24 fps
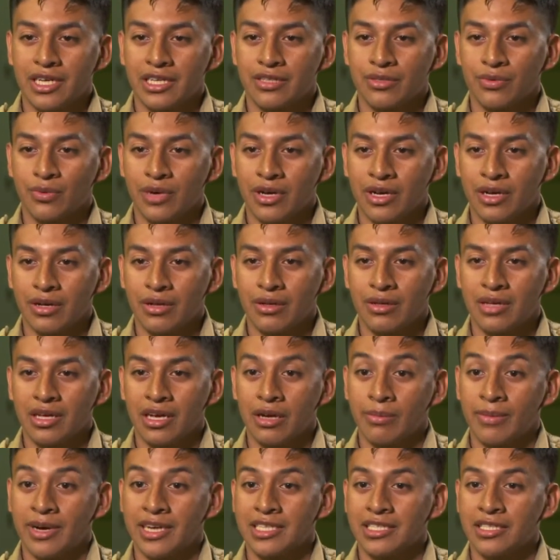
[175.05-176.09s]
as well,
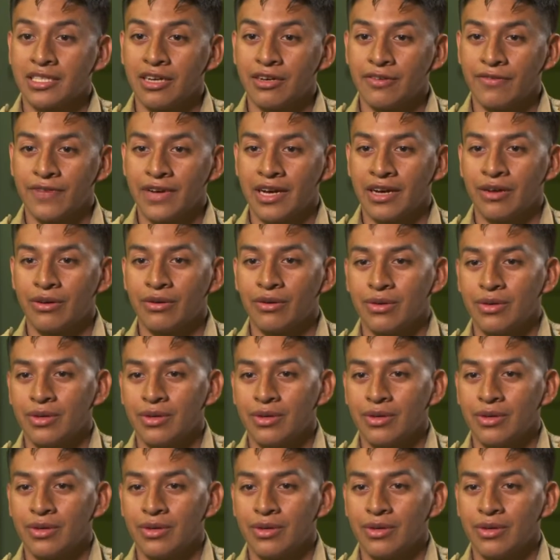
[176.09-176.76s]
help myself out.